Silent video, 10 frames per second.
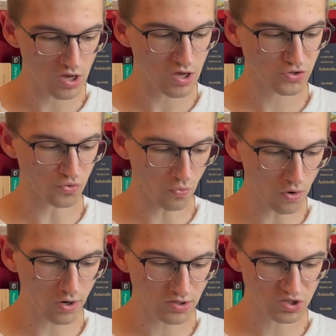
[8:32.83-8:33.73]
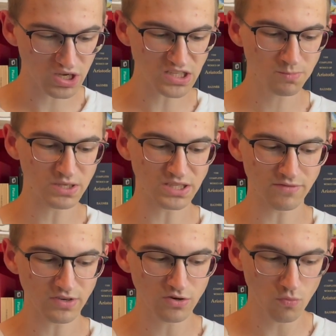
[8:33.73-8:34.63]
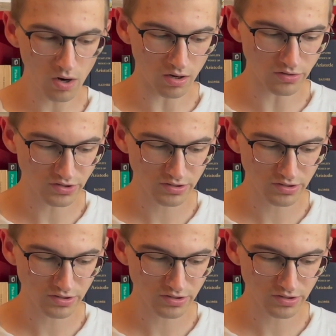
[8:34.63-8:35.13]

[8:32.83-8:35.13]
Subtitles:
towards a specific world.